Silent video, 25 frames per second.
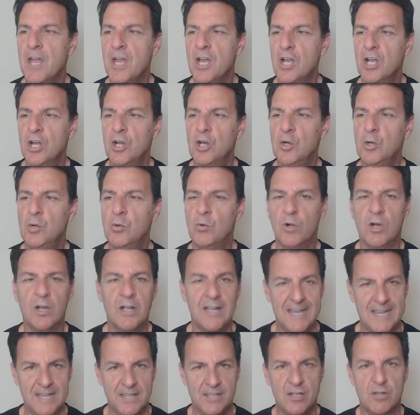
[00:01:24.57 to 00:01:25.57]
who were
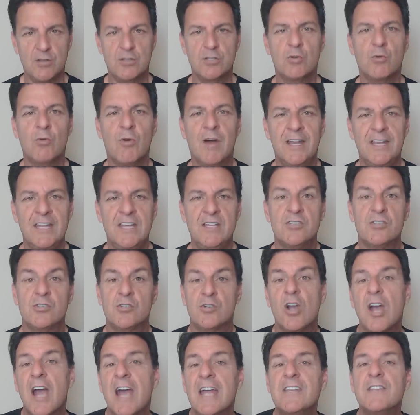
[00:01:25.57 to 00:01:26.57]
in their 20s
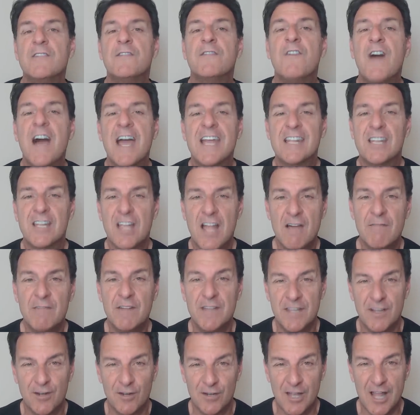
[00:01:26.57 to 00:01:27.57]
trying to find love
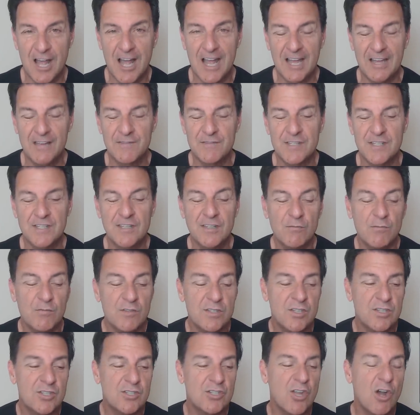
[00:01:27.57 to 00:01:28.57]
in their lives. And it
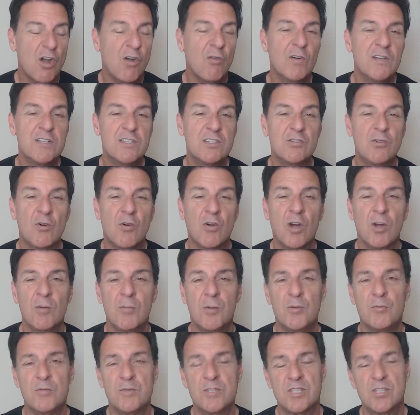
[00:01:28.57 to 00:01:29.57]
was so
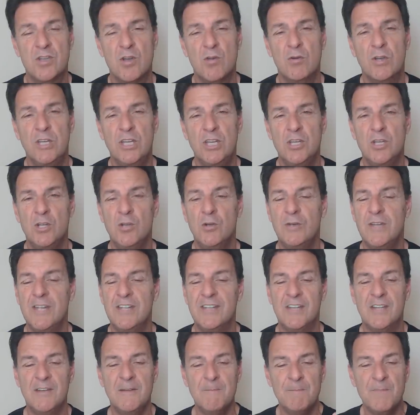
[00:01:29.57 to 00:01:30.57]
adorable and was so cute.
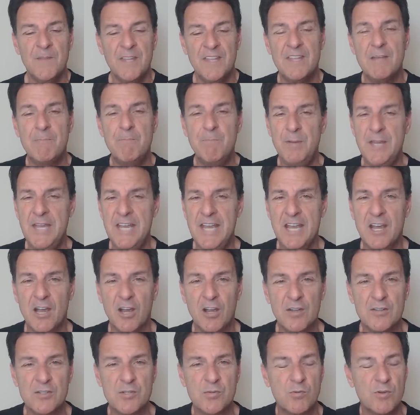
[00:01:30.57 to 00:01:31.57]
And the
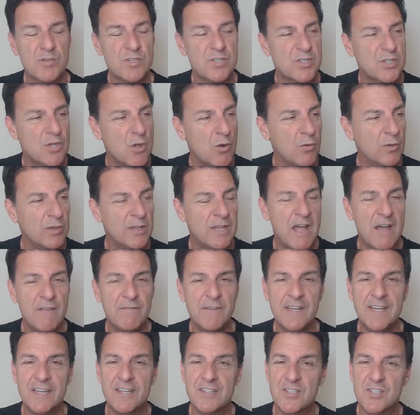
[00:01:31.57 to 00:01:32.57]
parents were so
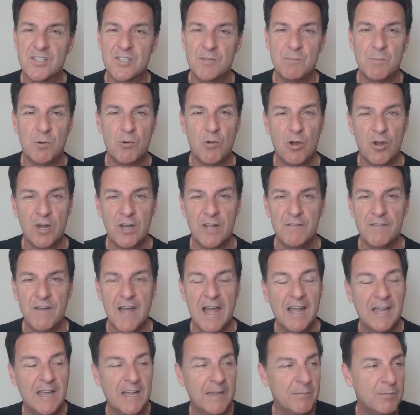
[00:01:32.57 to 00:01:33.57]
loving and supportive.
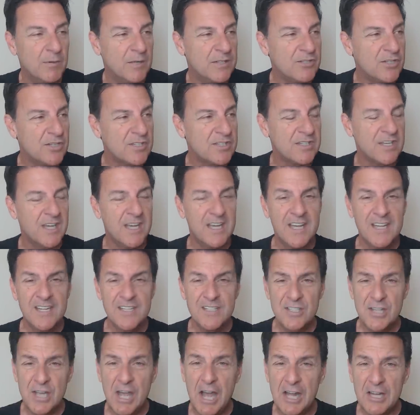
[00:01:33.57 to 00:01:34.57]
I, it just
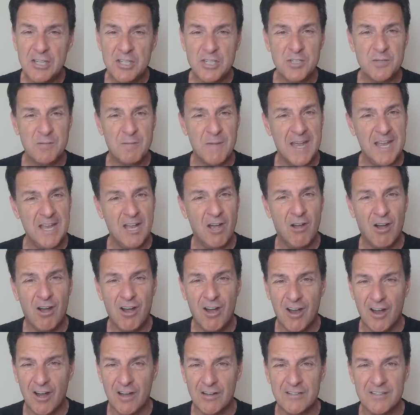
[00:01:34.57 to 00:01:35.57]
touched my
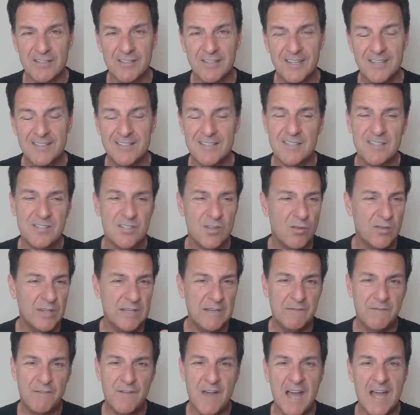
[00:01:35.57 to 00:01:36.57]
heart. It, it's
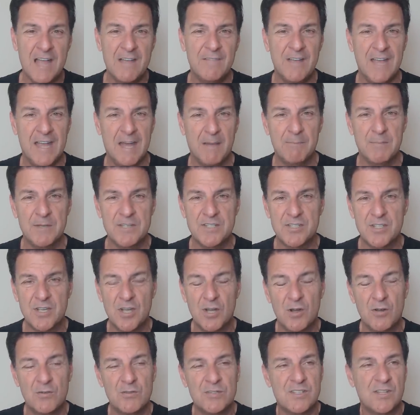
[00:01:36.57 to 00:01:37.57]
only five
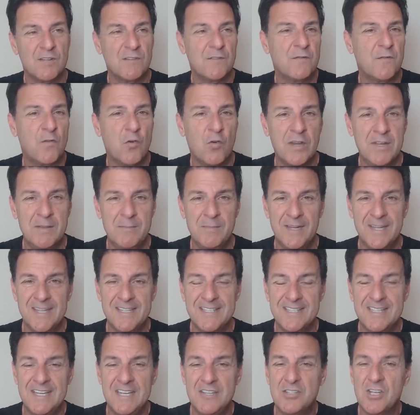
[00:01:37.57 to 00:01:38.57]
episodes, they're 40
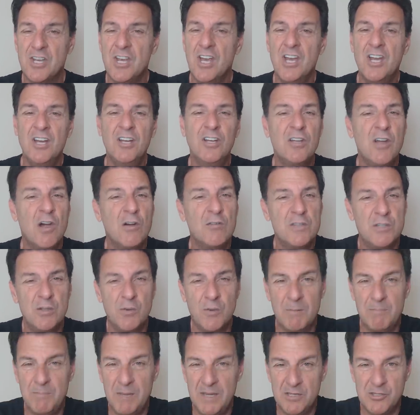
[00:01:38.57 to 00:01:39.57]
minutes each. Go
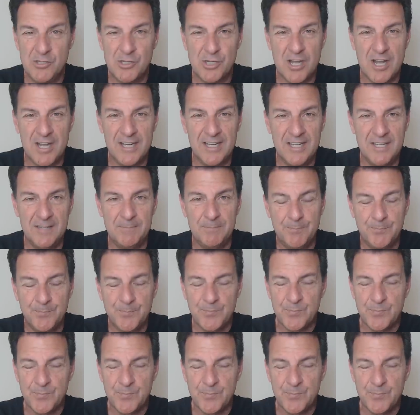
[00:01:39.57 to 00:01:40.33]
do a binge on it.